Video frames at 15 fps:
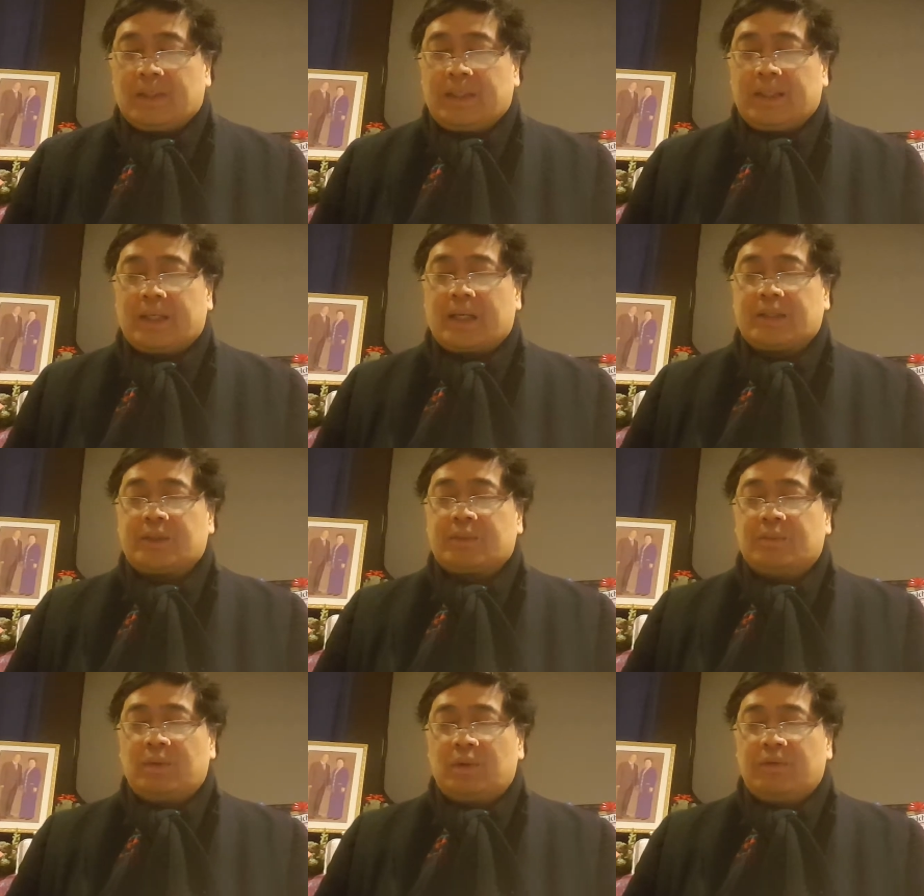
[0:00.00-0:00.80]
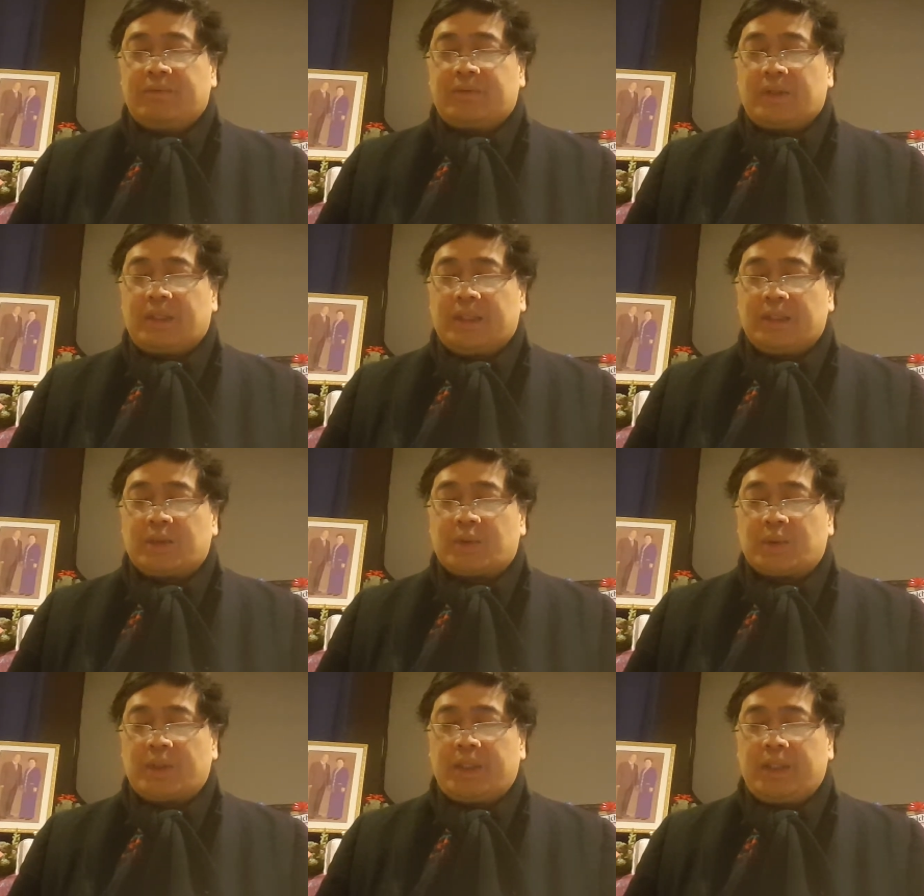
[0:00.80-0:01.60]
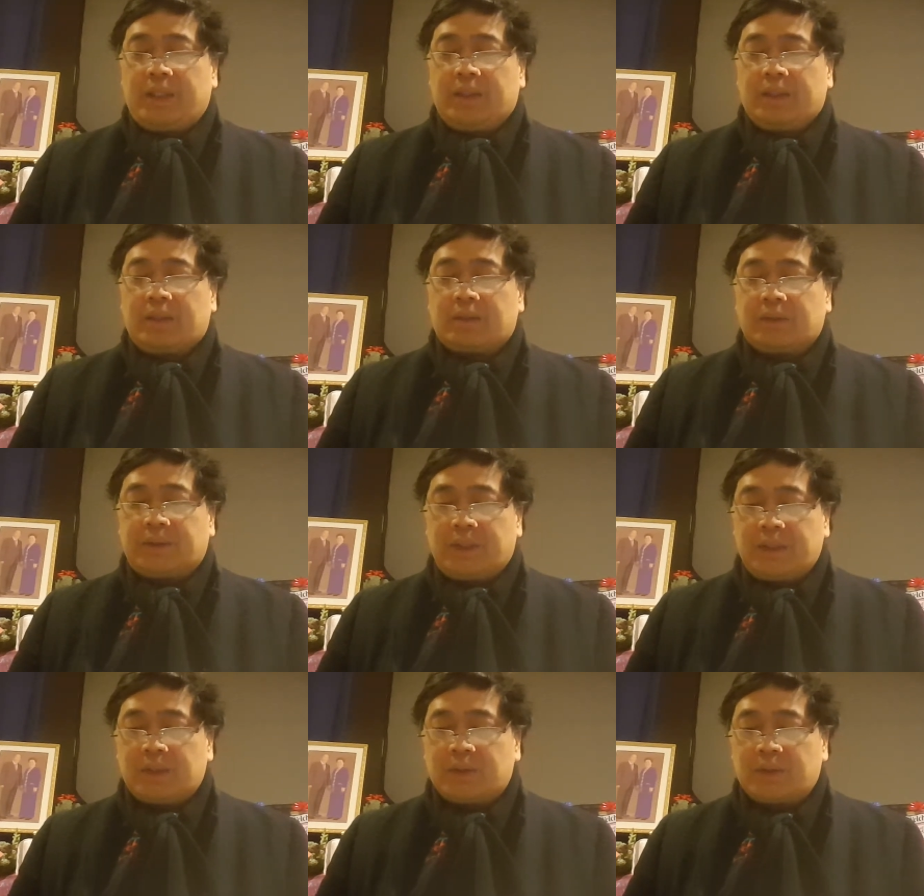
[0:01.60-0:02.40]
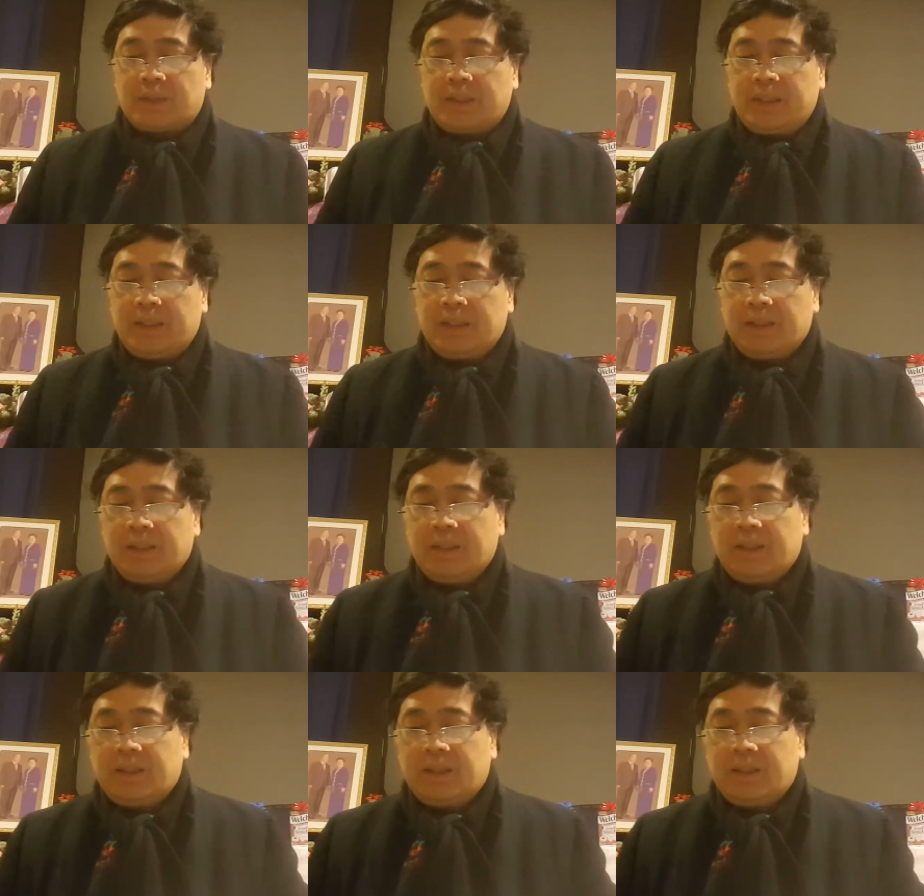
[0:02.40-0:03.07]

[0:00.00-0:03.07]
It has moved history continuously